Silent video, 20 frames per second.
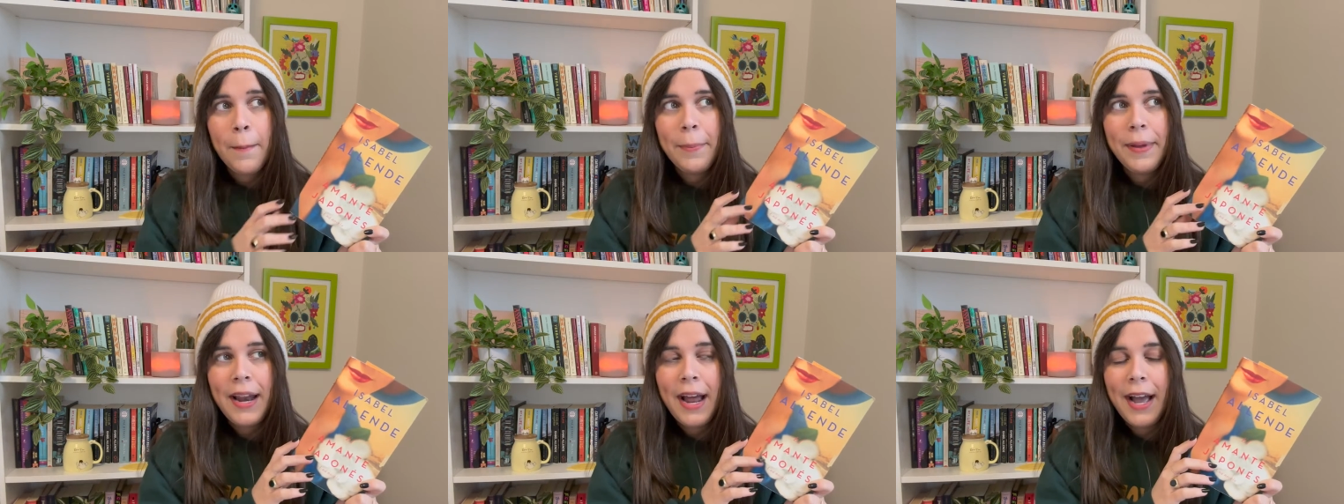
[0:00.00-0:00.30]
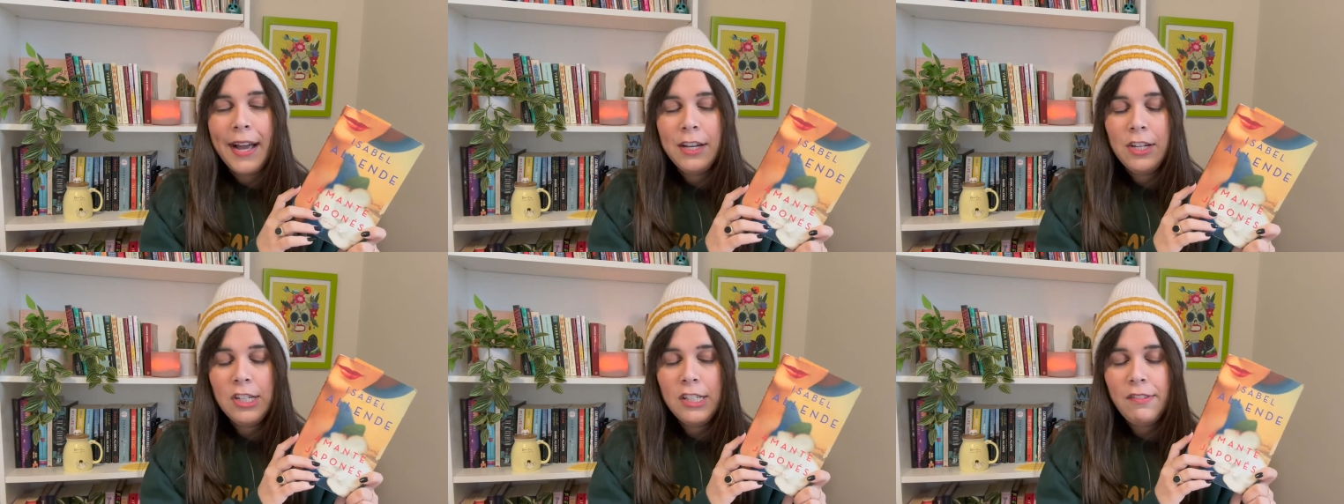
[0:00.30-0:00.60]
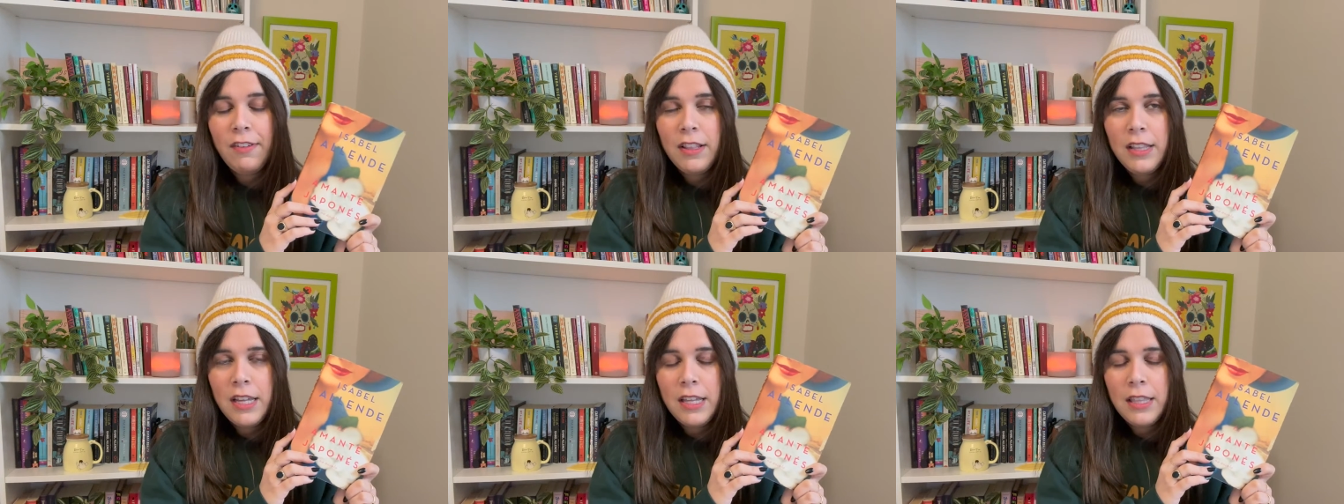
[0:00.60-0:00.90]
But I just
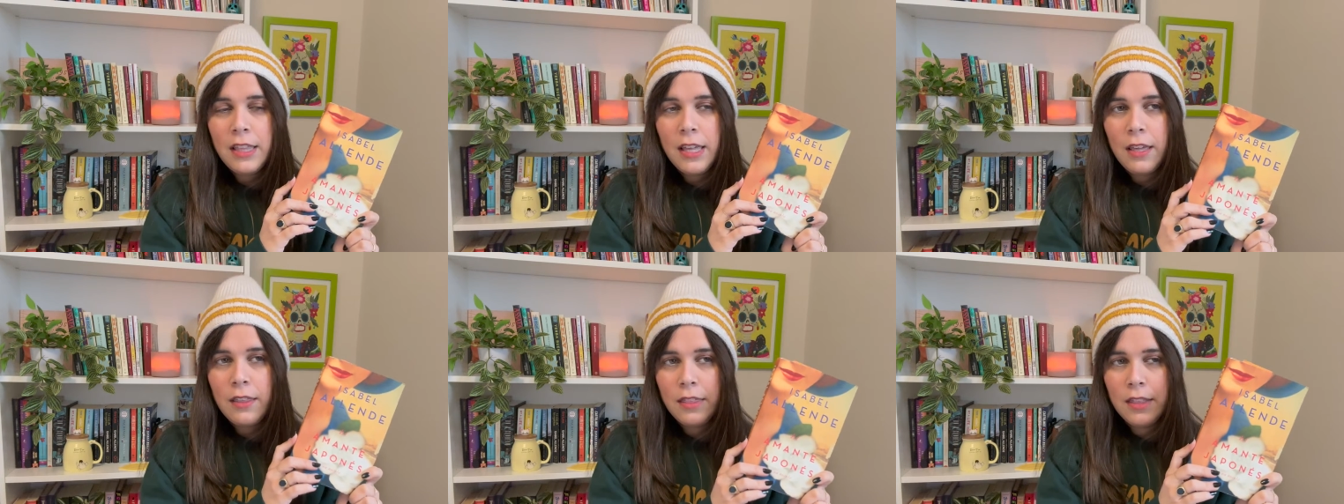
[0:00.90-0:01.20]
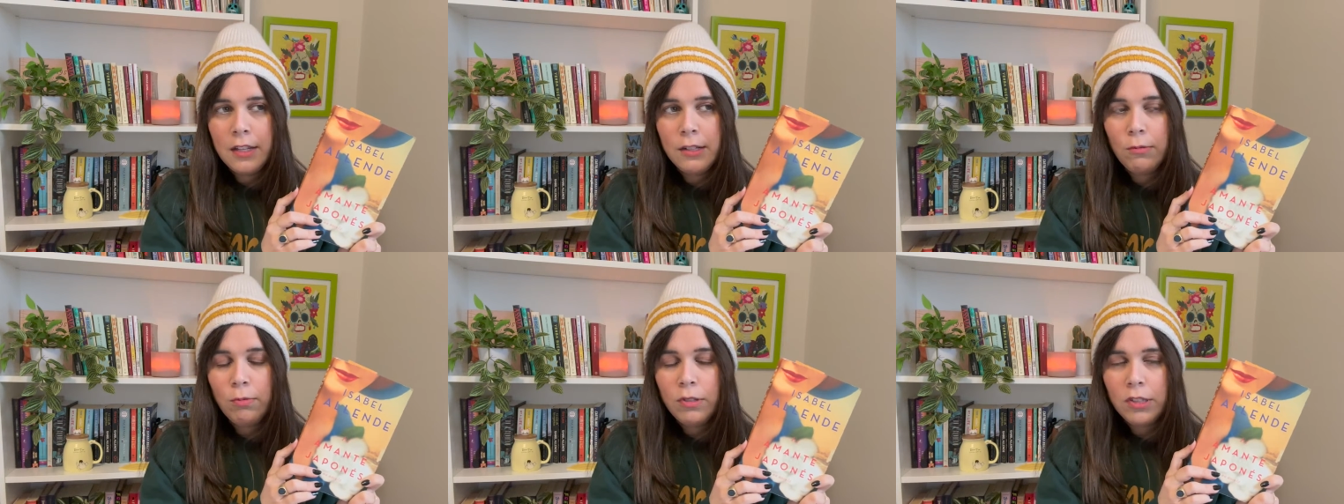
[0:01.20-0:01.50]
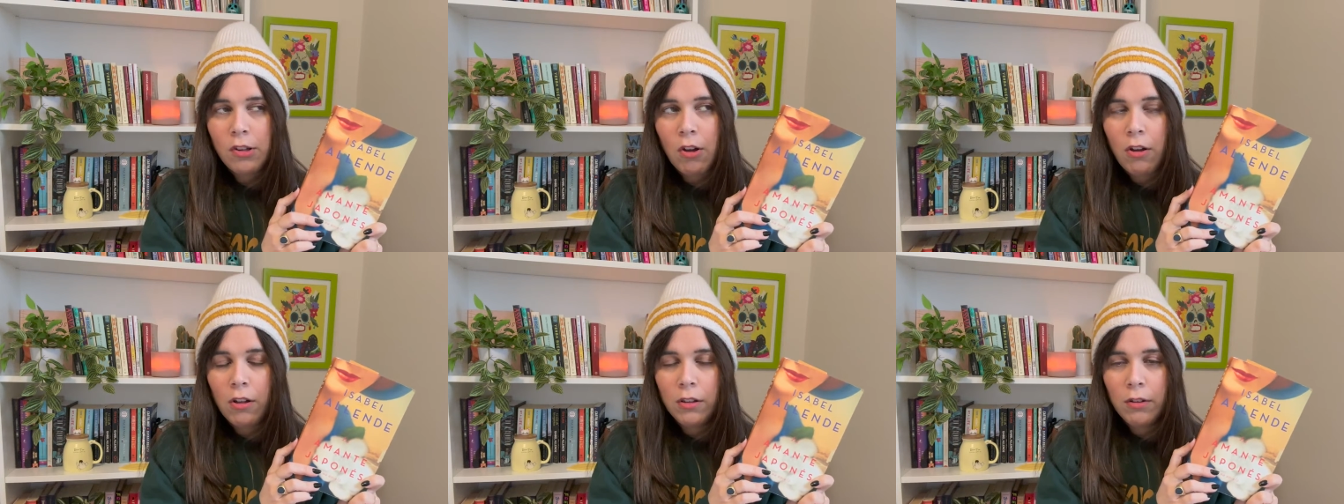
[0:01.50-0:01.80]
felt like this was
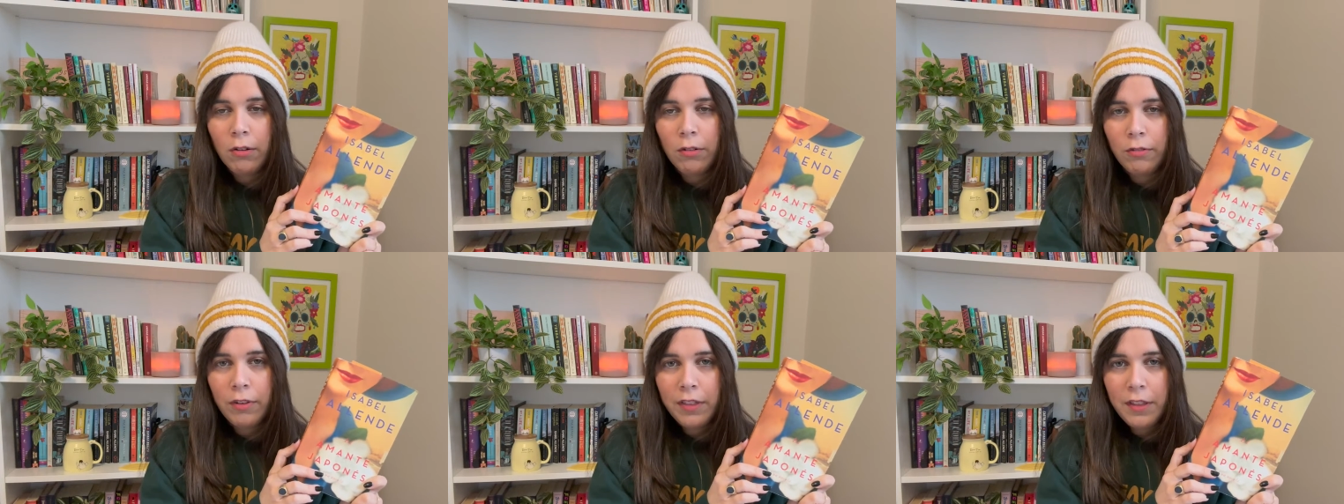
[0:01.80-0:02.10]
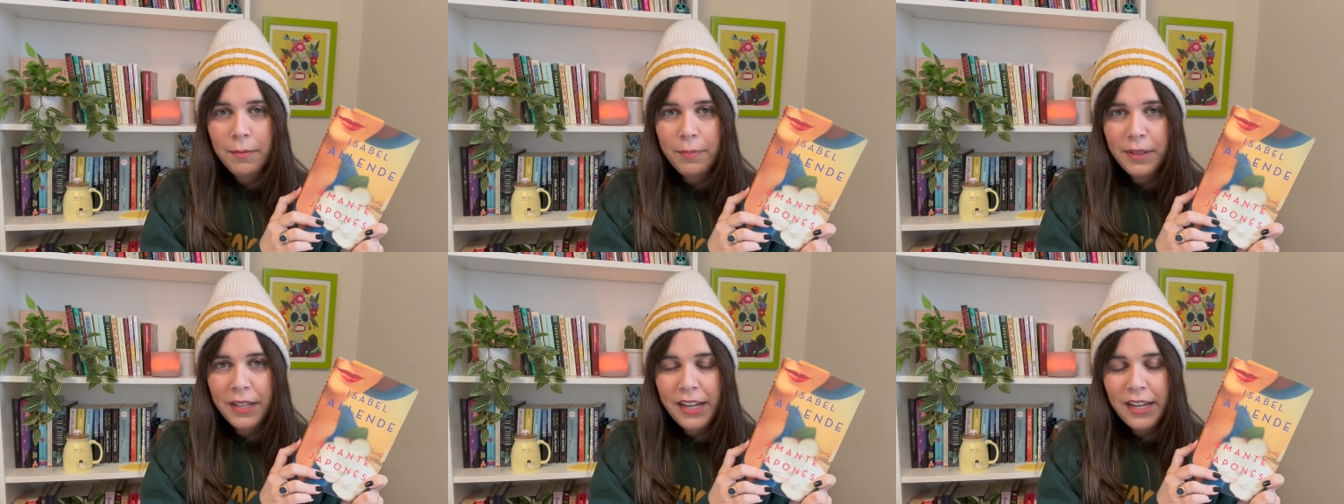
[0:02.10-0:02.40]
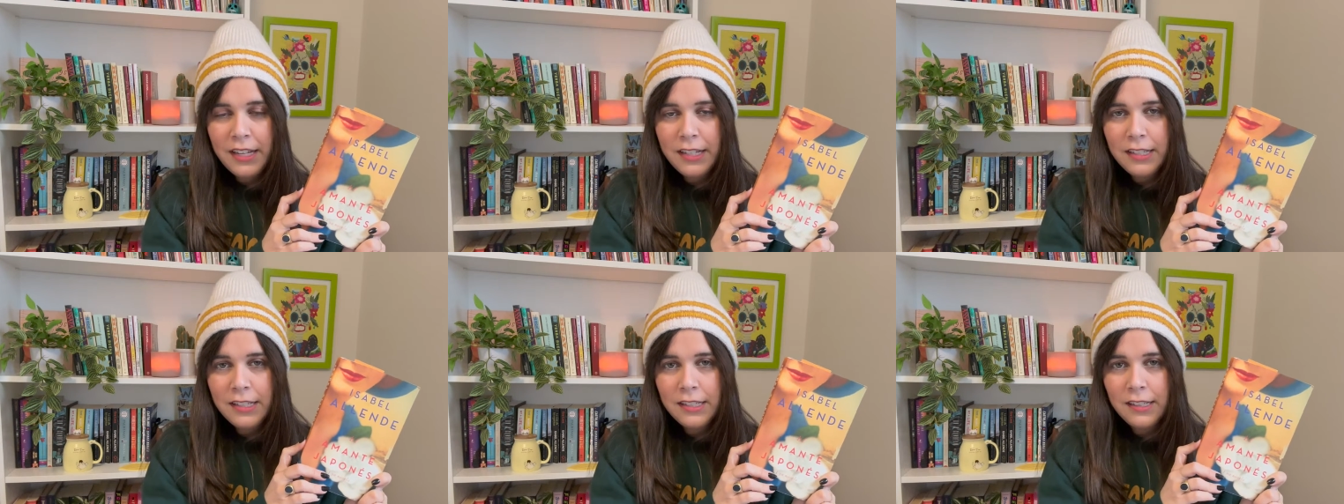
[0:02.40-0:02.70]
all over the
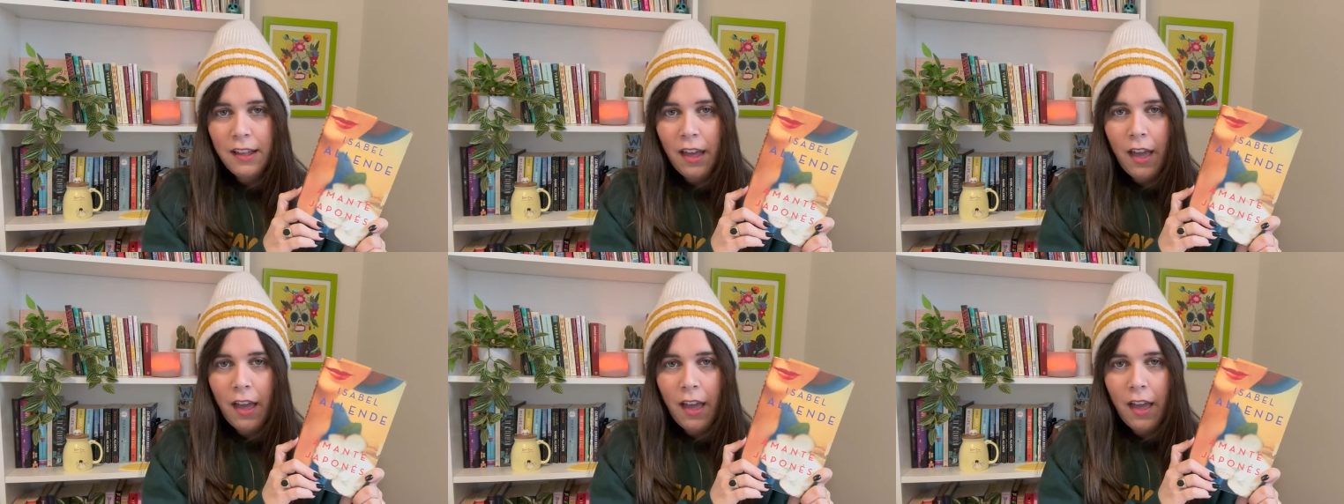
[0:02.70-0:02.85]
place,